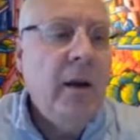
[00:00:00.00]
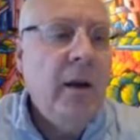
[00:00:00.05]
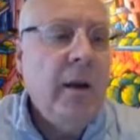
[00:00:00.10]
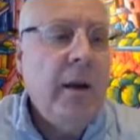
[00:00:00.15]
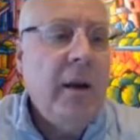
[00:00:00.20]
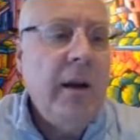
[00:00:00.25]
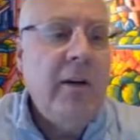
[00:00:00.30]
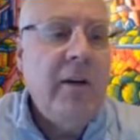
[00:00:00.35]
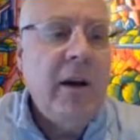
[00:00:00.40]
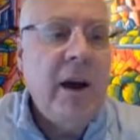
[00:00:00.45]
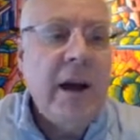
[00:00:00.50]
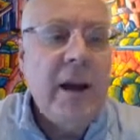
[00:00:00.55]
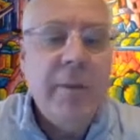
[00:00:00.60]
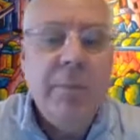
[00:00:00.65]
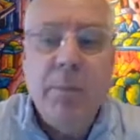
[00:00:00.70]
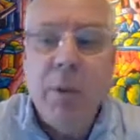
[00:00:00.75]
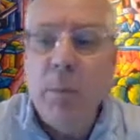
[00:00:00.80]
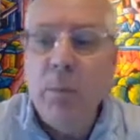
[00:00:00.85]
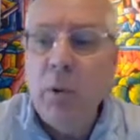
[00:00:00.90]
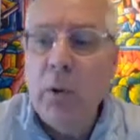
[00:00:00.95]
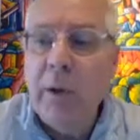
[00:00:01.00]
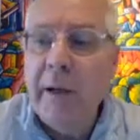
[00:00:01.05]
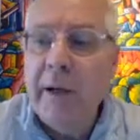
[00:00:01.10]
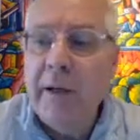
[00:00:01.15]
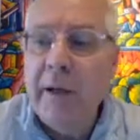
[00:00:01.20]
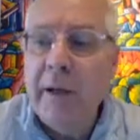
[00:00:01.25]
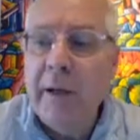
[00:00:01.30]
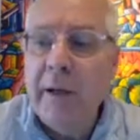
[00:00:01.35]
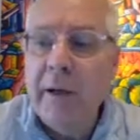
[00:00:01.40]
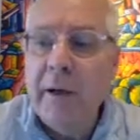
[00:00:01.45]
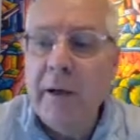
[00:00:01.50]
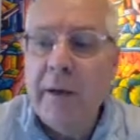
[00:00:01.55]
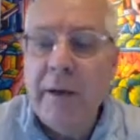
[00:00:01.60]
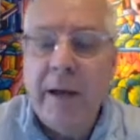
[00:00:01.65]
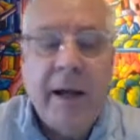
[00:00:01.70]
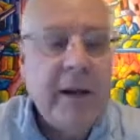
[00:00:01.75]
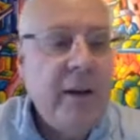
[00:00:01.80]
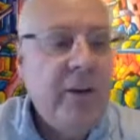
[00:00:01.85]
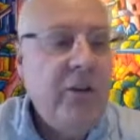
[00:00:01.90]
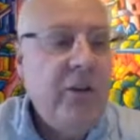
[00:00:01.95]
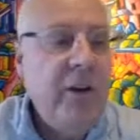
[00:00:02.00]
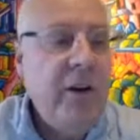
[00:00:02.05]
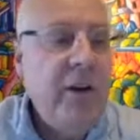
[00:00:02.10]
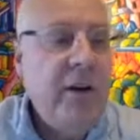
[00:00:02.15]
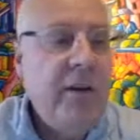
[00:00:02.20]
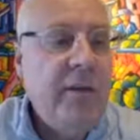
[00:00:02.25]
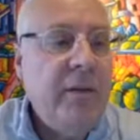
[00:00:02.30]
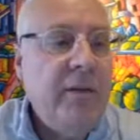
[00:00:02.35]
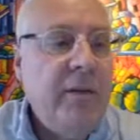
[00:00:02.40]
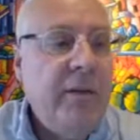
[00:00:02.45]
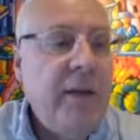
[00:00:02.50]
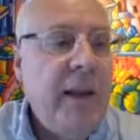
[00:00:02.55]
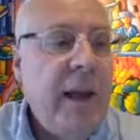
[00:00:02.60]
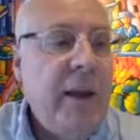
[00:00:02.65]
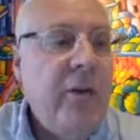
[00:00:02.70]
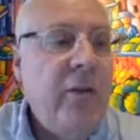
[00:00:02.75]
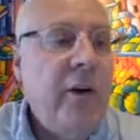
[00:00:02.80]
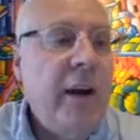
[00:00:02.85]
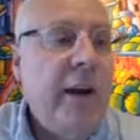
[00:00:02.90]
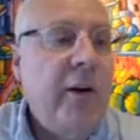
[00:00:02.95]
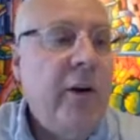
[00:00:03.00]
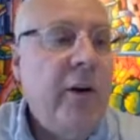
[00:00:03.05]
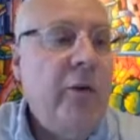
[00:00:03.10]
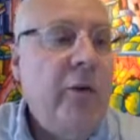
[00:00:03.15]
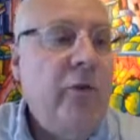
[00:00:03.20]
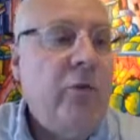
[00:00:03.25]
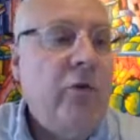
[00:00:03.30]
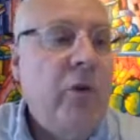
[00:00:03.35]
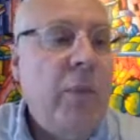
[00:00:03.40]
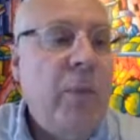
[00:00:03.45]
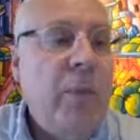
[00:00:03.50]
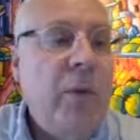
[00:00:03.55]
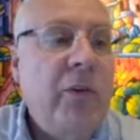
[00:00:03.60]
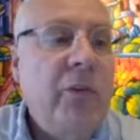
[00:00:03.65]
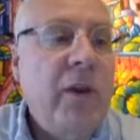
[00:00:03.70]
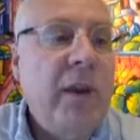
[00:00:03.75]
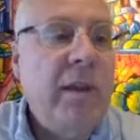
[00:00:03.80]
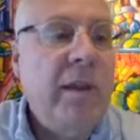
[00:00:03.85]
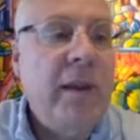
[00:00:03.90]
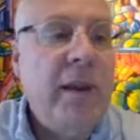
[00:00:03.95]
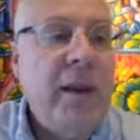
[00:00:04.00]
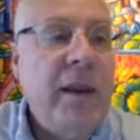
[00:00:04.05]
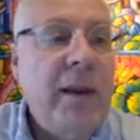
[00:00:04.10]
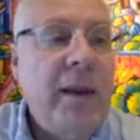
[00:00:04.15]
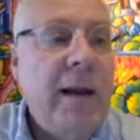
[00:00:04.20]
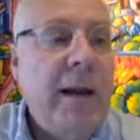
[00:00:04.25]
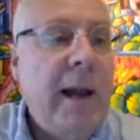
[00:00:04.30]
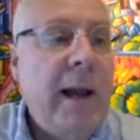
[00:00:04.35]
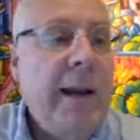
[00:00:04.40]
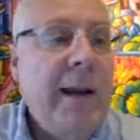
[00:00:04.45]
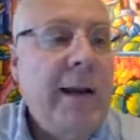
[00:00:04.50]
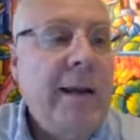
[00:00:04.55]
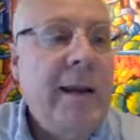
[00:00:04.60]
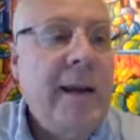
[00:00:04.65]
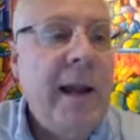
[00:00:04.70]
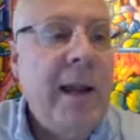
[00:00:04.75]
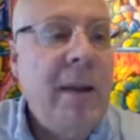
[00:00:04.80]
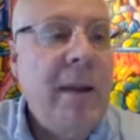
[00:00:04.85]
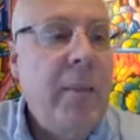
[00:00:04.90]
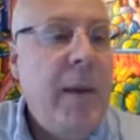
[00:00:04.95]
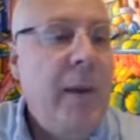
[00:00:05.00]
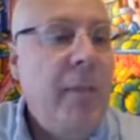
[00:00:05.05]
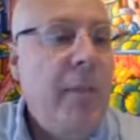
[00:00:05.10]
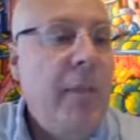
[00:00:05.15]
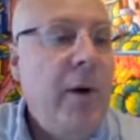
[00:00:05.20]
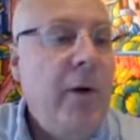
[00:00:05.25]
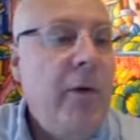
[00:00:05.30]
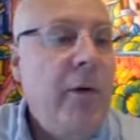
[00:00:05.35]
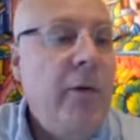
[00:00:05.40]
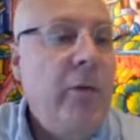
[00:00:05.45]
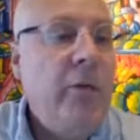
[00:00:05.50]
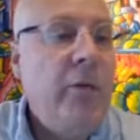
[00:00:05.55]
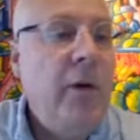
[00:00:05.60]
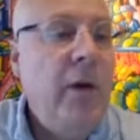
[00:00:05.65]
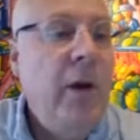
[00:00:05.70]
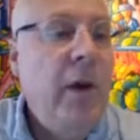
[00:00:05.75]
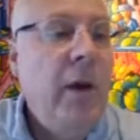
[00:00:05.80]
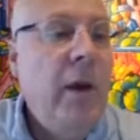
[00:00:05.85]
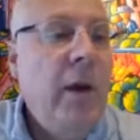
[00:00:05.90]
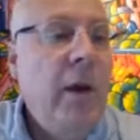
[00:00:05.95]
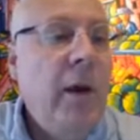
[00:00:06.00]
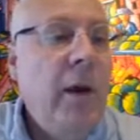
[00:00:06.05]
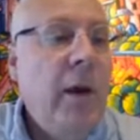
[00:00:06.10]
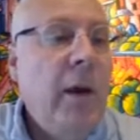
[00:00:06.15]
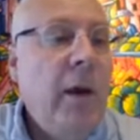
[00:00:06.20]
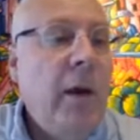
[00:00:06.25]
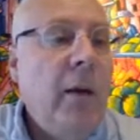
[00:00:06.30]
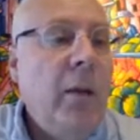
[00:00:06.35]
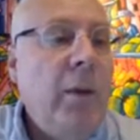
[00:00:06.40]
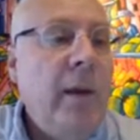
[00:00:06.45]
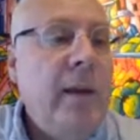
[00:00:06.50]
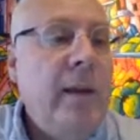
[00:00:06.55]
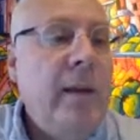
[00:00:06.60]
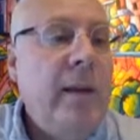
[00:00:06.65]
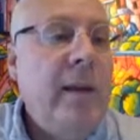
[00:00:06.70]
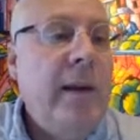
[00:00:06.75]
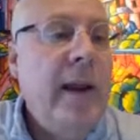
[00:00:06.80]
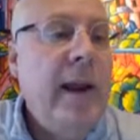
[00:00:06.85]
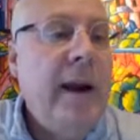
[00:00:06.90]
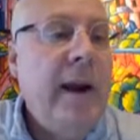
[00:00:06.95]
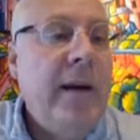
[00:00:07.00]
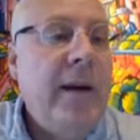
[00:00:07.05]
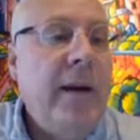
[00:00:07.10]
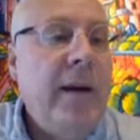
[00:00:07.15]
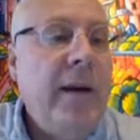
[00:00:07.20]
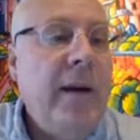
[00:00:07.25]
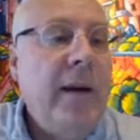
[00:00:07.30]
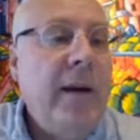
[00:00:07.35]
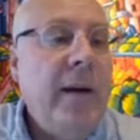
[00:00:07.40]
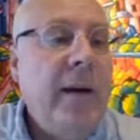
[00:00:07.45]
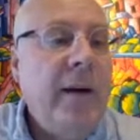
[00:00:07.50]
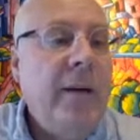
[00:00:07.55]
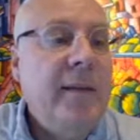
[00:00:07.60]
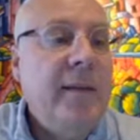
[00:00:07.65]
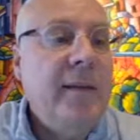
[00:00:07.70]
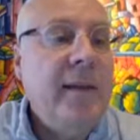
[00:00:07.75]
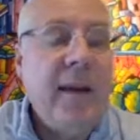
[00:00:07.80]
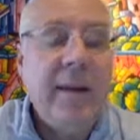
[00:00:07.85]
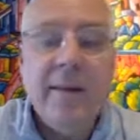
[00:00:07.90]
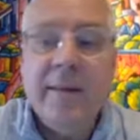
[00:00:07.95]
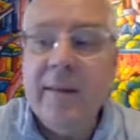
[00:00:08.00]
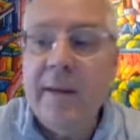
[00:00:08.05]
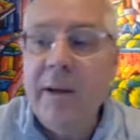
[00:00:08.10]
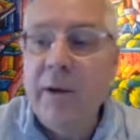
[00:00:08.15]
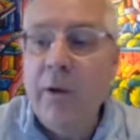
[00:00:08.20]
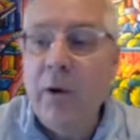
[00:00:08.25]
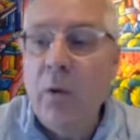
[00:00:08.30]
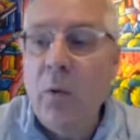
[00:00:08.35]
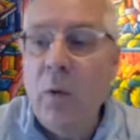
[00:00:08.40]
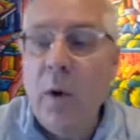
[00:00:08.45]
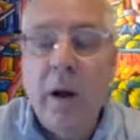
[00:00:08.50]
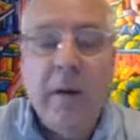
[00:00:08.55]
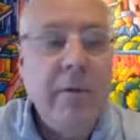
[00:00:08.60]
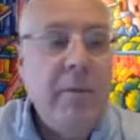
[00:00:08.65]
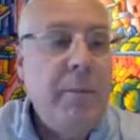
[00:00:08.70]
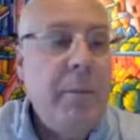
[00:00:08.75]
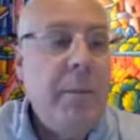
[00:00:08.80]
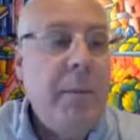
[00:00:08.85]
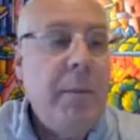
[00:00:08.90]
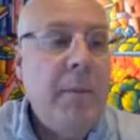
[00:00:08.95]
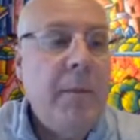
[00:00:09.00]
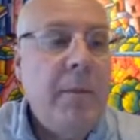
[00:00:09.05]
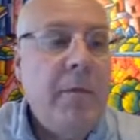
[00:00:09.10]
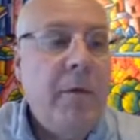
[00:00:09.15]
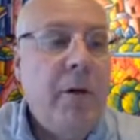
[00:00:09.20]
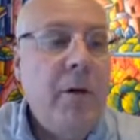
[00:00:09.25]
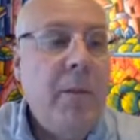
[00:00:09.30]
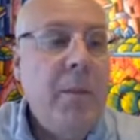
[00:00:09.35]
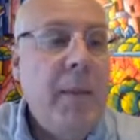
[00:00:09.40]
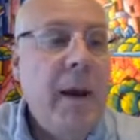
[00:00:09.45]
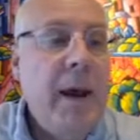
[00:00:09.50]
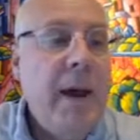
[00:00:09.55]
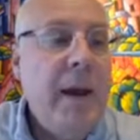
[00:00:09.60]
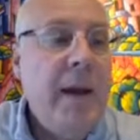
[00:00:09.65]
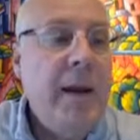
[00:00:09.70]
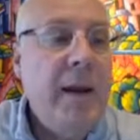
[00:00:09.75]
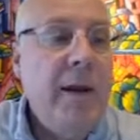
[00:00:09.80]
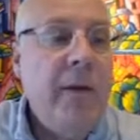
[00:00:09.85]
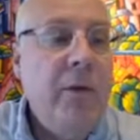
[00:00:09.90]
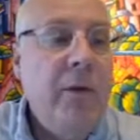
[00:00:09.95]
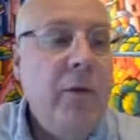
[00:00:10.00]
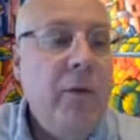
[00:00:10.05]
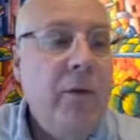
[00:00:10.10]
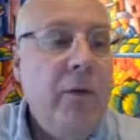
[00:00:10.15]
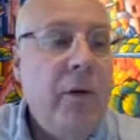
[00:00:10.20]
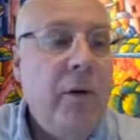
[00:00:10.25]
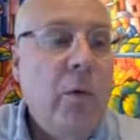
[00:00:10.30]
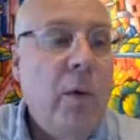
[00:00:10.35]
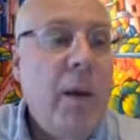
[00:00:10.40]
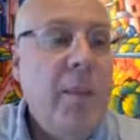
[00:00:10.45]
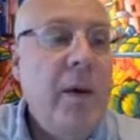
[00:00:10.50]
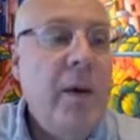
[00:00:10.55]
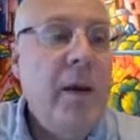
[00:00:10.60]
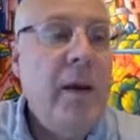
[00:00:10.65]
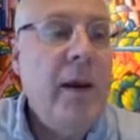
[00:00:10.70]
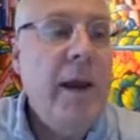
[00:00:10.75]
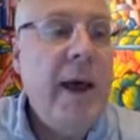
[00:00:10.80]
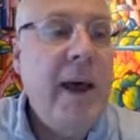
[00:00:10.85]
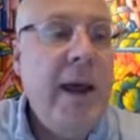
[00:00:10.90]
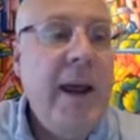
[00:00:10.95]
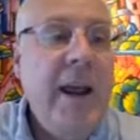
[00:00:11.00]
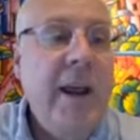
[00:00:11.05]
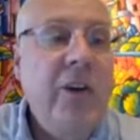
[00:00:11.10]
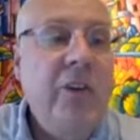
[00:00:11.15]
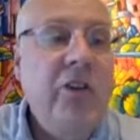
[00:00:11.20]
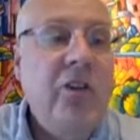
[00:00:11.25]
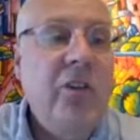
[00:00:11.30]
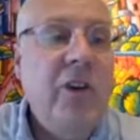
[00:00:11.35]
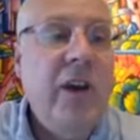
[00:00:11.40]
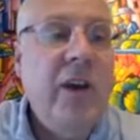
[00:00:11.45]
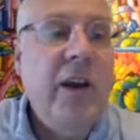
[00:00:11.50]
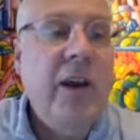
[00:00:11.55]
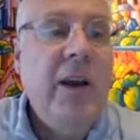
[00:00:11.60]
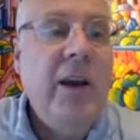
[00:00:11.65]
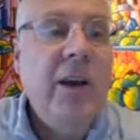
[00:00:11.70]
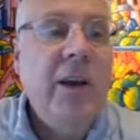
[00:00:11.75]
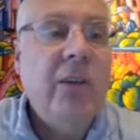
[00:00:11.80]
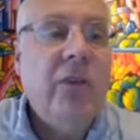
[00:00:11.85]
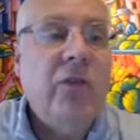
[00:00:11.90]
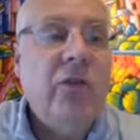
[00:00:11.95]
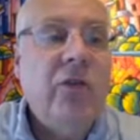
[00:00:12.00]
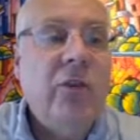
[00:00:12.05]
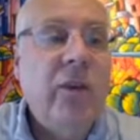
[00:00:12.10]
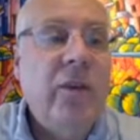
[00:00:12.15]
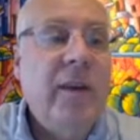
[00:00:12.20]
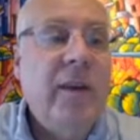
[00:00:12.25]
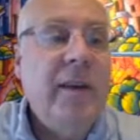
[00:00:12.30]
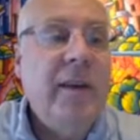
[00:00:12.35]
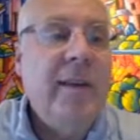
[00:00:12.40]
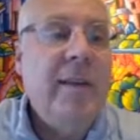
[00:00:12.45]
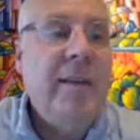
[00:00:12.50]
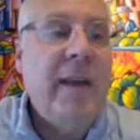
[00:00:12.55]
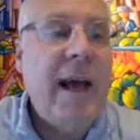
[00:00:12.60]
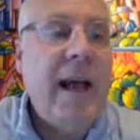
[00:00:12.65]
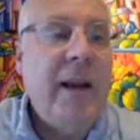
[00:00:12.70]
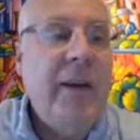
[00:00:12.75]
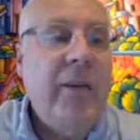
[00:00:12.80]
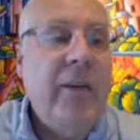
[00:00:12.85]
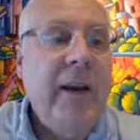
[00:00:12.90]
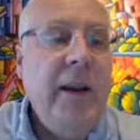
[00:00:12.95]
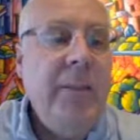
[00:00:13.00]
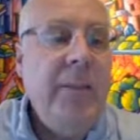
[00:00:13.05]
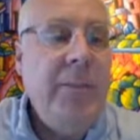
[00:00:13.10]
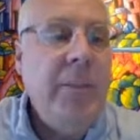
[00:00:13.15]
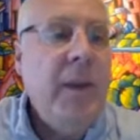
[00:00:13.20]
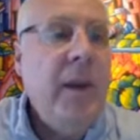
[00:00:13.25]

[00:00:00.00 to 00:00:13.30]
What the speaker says: Here I populated the data sheet of 10 records representing like 10 members with their sex, either one for men and two for women, age, service, salary.